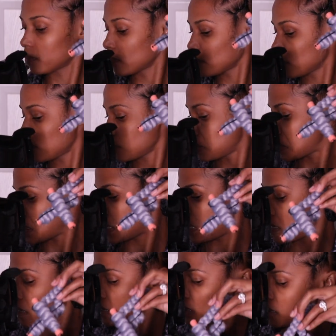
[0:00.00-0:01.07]
then just do two
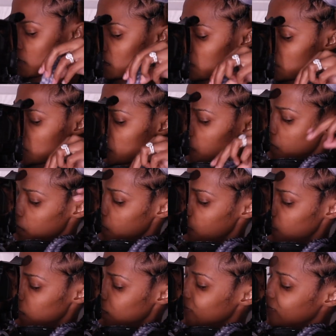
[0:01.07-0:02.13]
more braids, but you'll
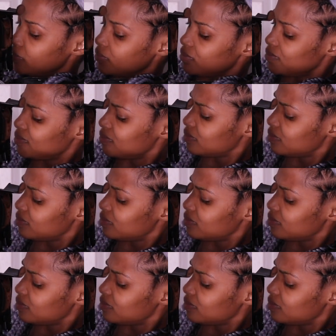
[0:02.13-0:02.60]
see here.